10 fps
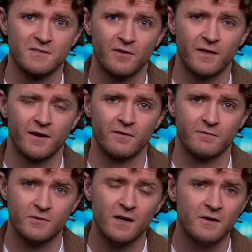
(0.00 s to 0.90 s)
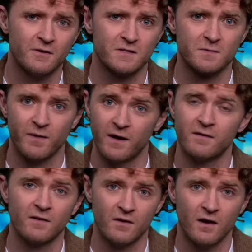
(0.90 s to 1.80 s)
on there of drug use, but
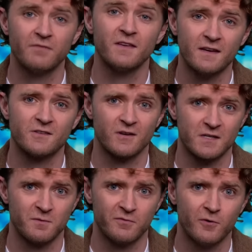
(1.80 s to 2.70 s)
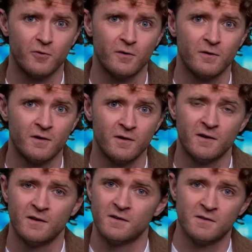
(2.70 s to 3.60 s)
I've taken drugs before."
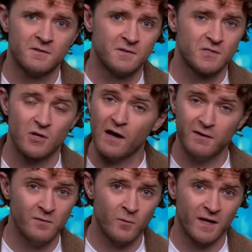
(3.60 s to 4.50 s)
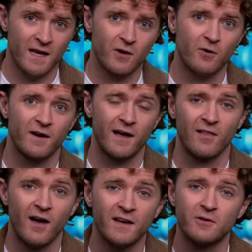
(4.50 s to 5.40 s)
So I didn't want to get caught out
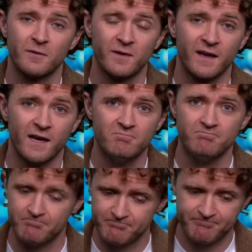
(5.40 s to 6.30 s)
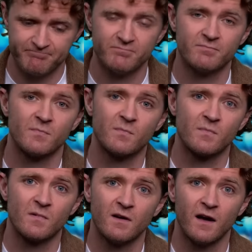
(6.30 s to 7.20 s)
lying to him again.
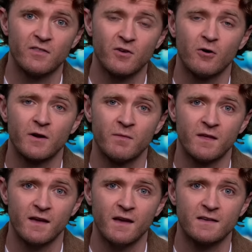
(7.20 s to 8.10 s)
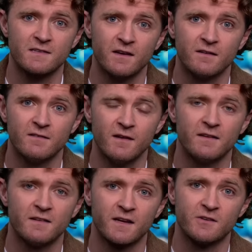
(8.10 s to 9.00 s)
I told him that yes, I'd
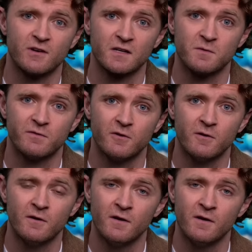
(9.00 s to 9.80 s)
taken drugs before.